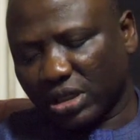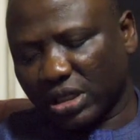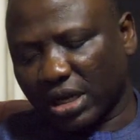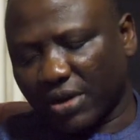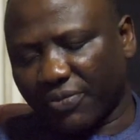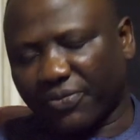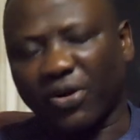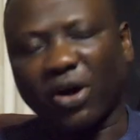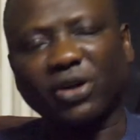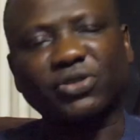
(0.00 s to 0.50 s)

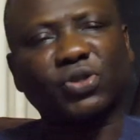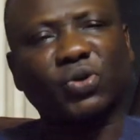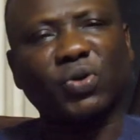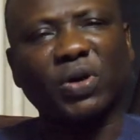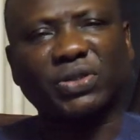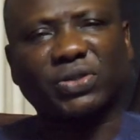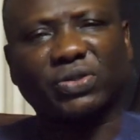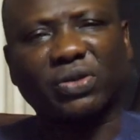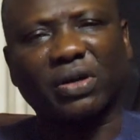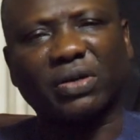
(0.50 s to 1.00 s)
The first
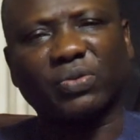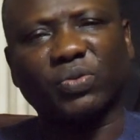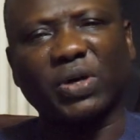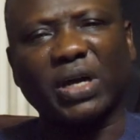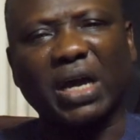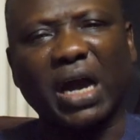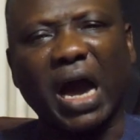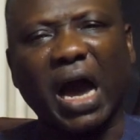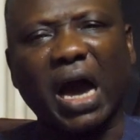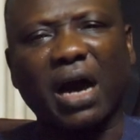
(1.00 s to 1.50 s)
question
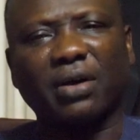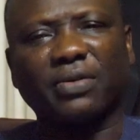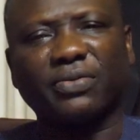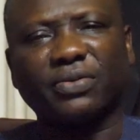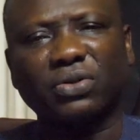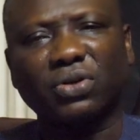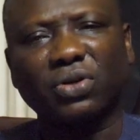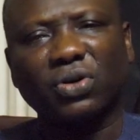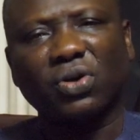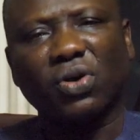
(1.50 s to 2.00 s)
we have
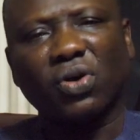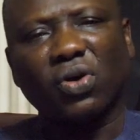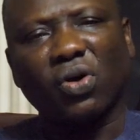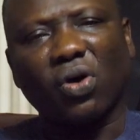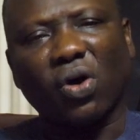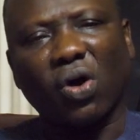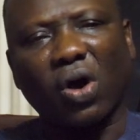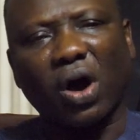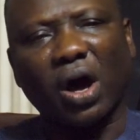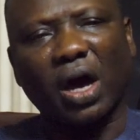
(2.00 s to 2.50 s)

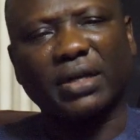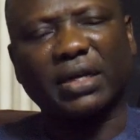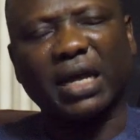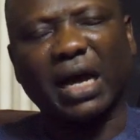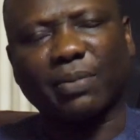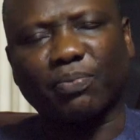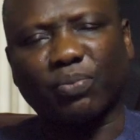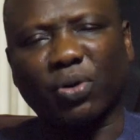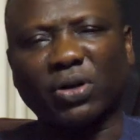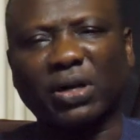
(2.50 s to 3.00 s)

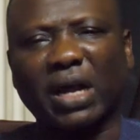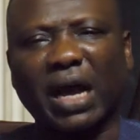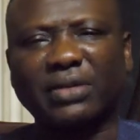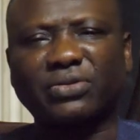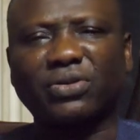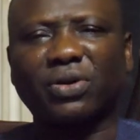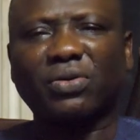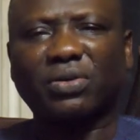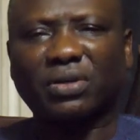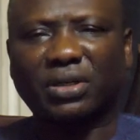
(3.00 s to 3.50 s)
that
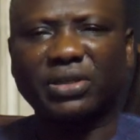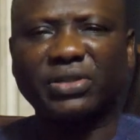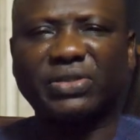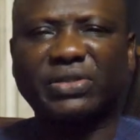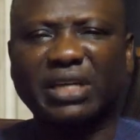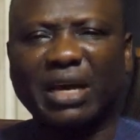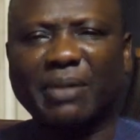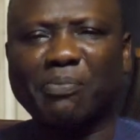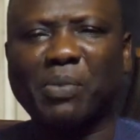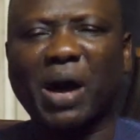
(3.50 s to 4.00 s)
borders on
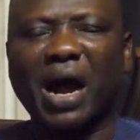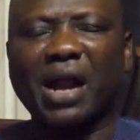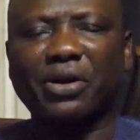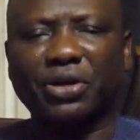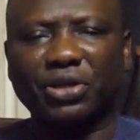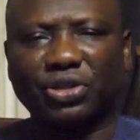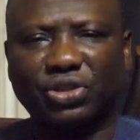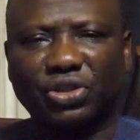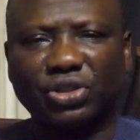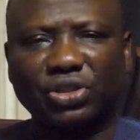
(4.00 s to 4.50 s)
Christian
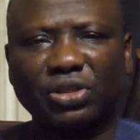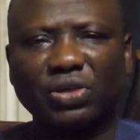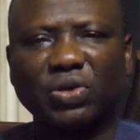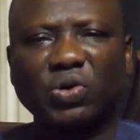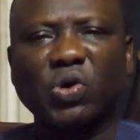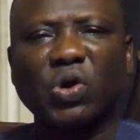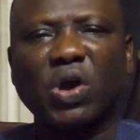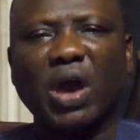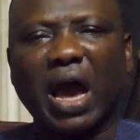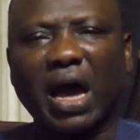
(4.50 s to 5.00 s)
marriage
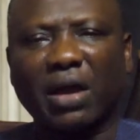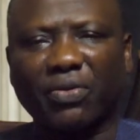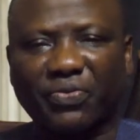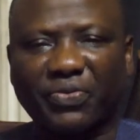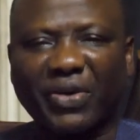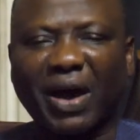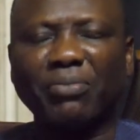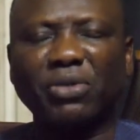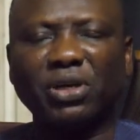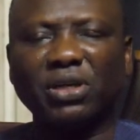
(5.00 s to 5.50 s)
and
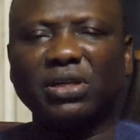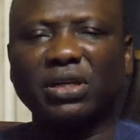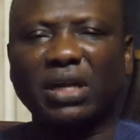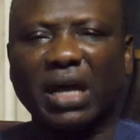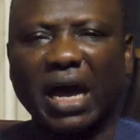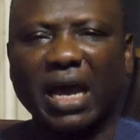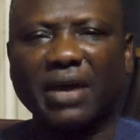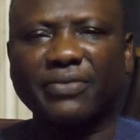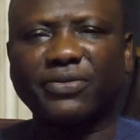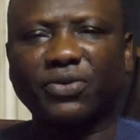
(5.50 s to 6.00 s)
family
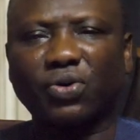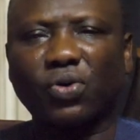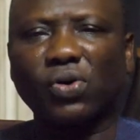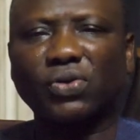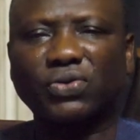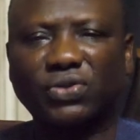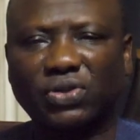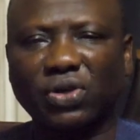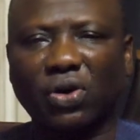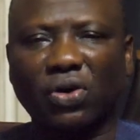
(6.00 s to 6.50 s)
life
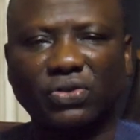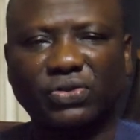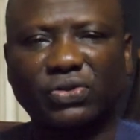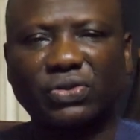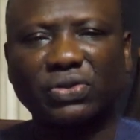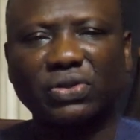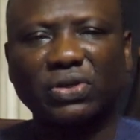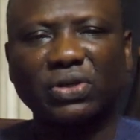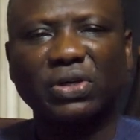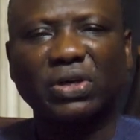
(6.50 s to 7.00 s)
goes
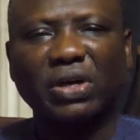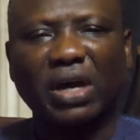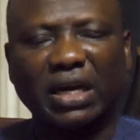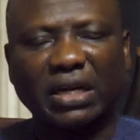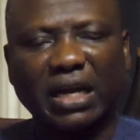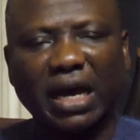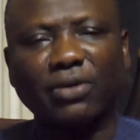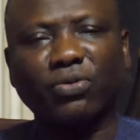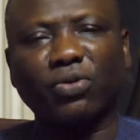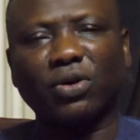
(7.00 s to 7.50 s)
thus,
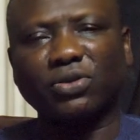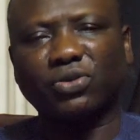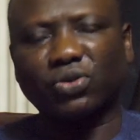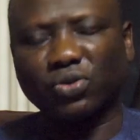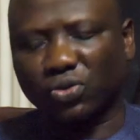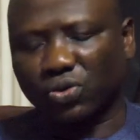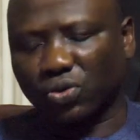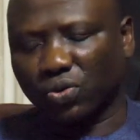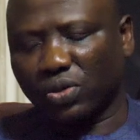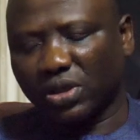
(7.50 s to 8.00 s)
and I want
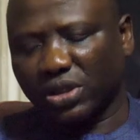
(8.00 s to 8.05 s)
you to